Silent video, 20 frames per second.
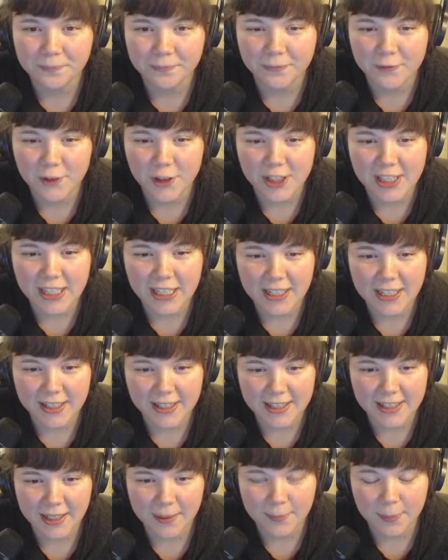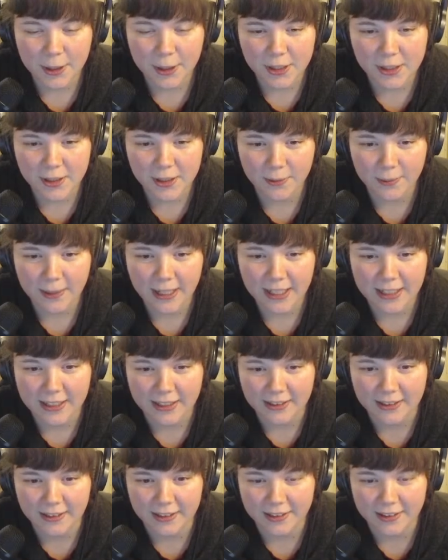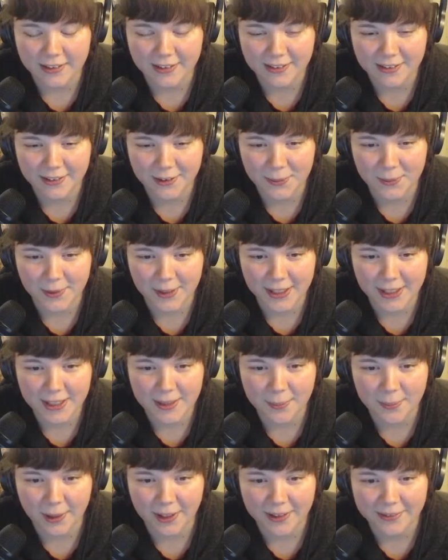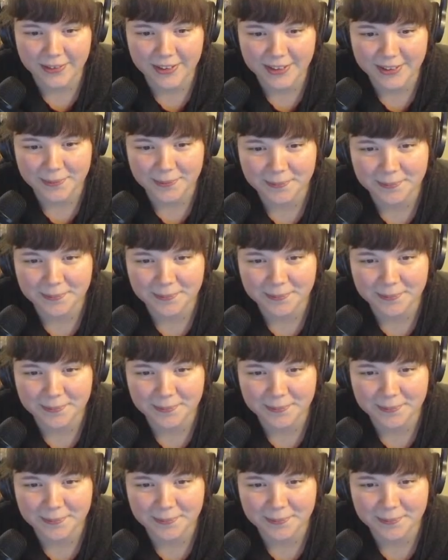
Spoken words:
just say it's like personal writing that you want to keep private.